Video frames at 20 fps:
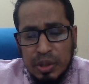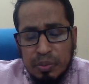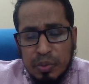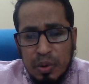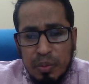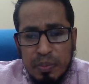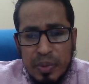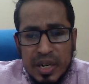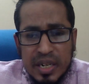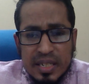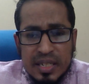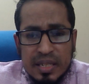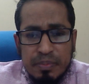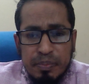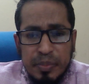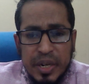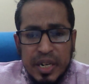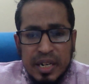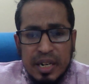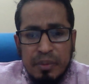company's
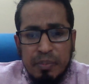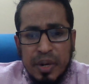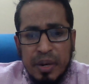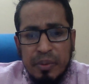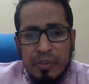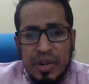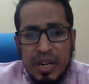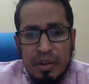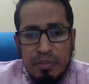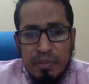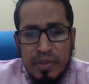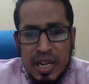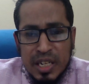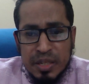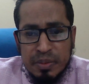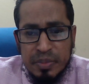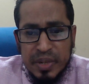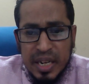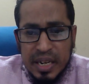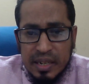paid up capital
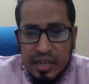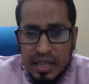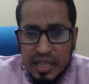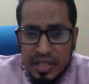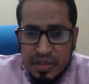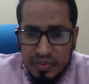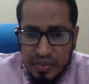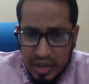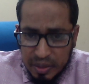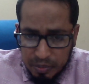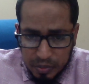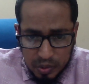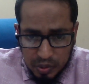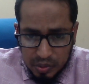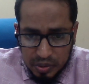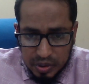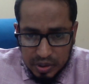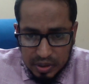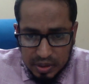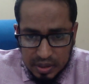must be at least 5
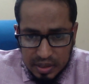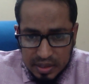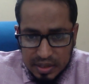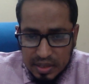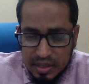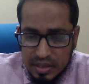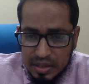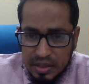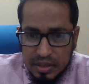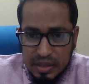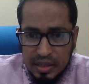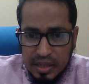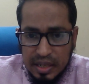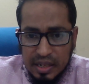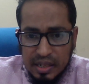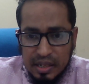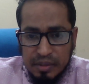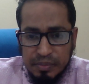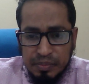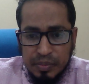crore. This is
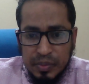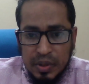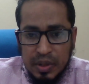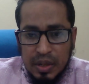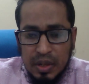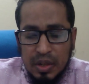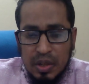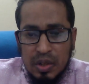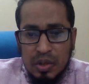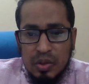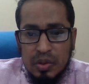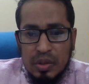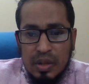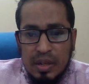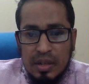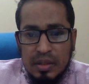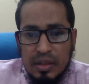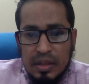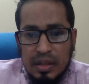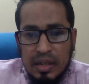enough.
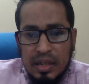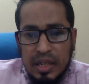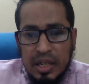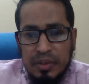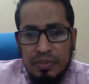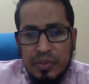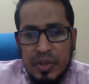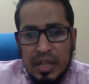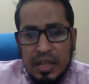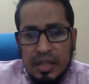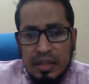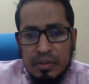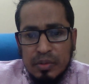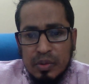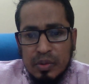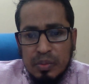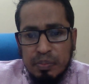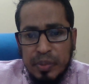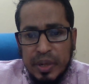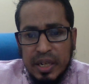If the
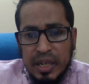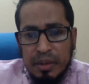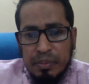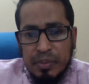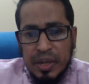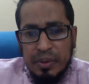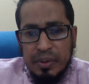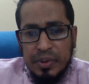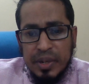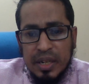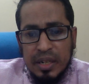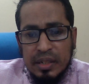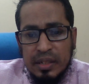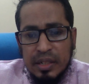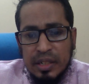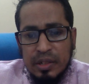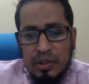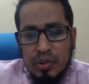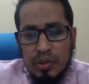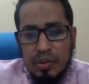paid up capital
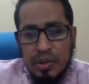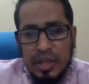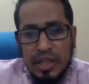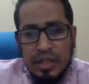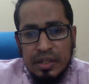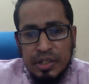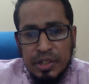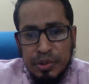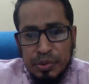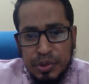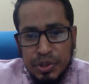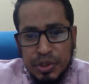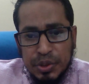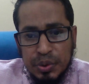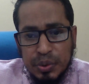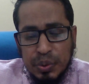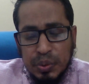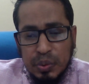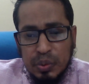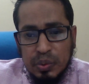including new
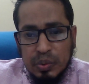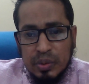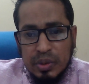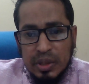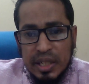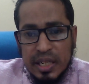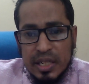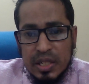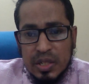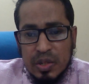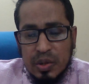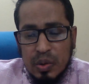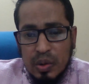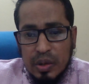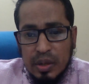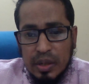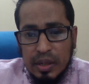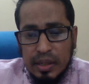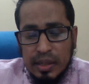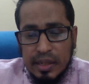issue
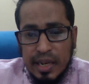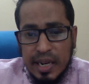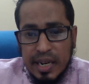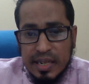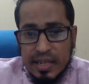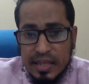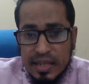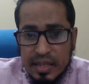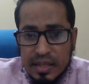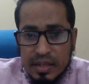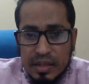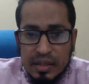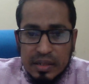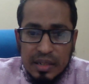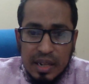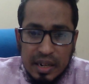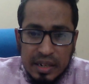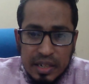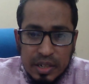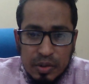exceed
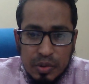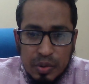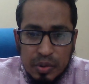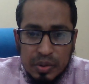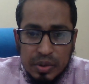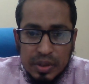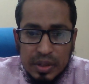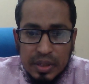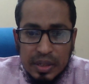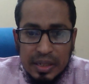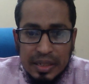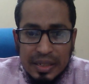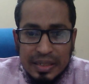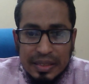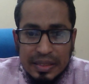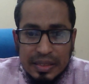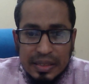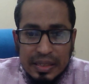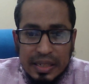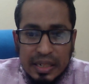30 crore,
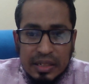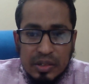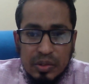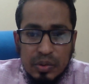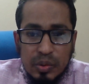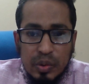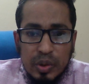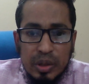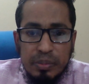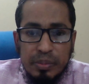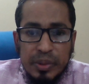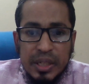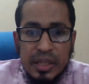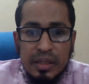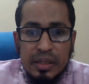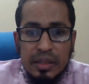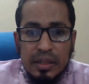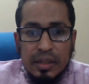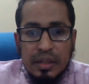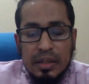that will
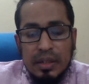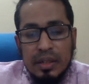be